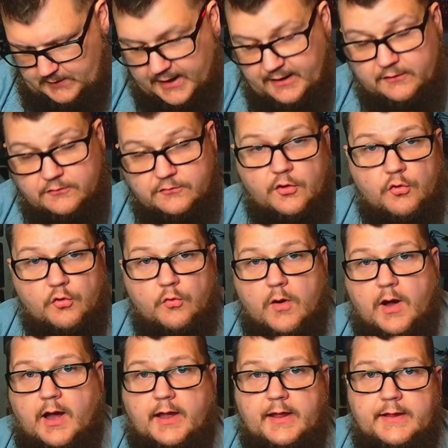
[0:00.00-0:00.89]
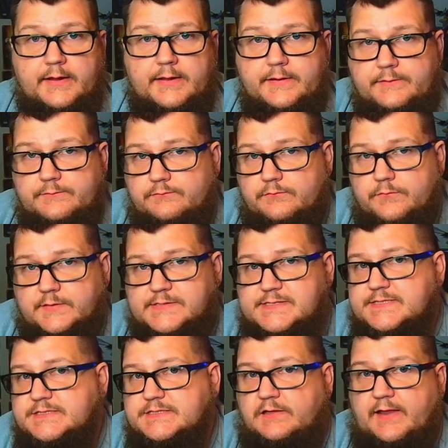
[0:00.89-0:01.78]
I don't know why
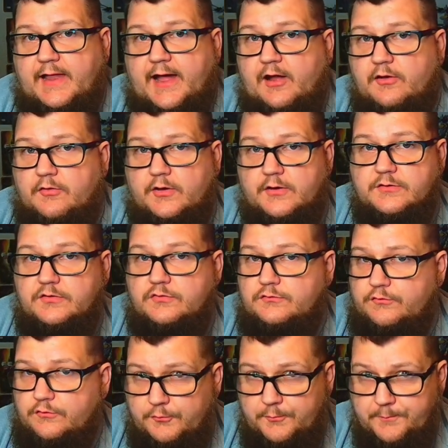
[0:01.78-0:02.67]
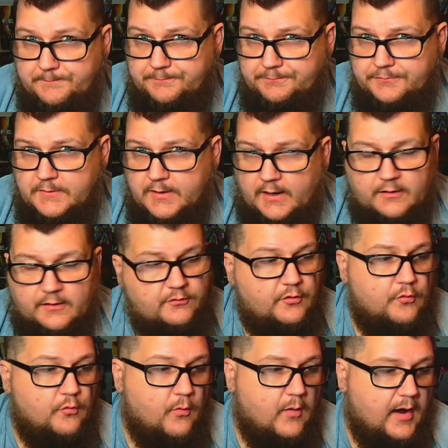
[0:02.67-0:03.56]
this is allowed on YouTube. I don't
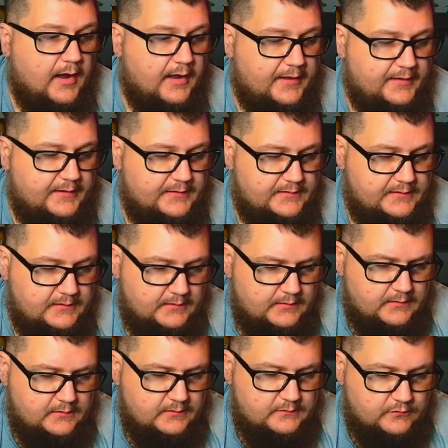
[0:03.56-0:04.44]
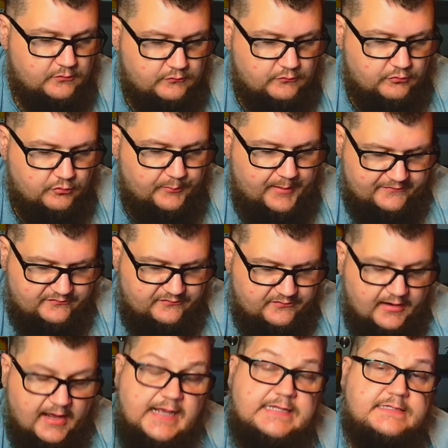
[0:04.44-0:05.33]
know why YouTube
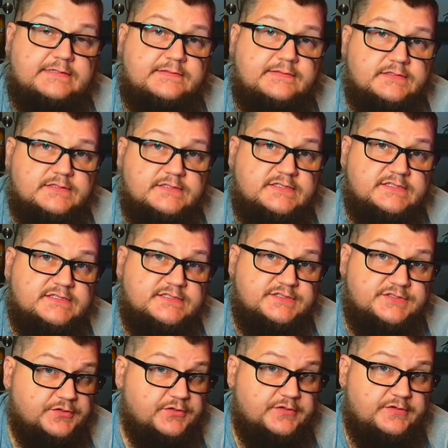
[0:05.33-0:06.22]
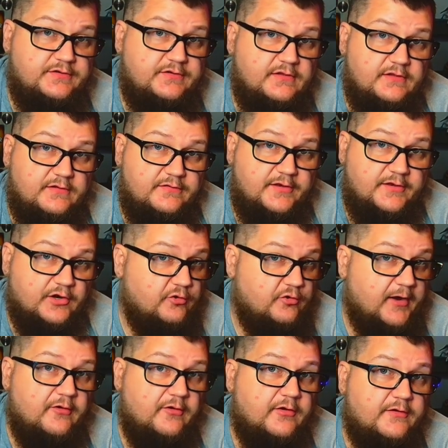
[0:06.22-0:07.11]
has not stood their
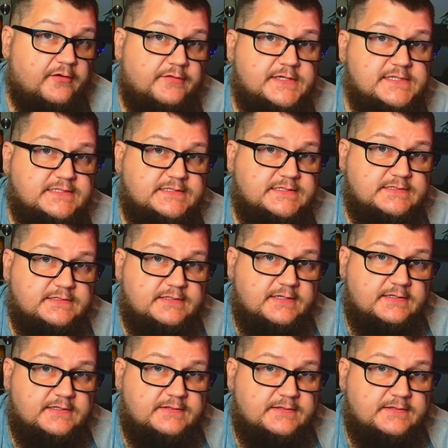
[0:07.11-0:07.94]
ground on this.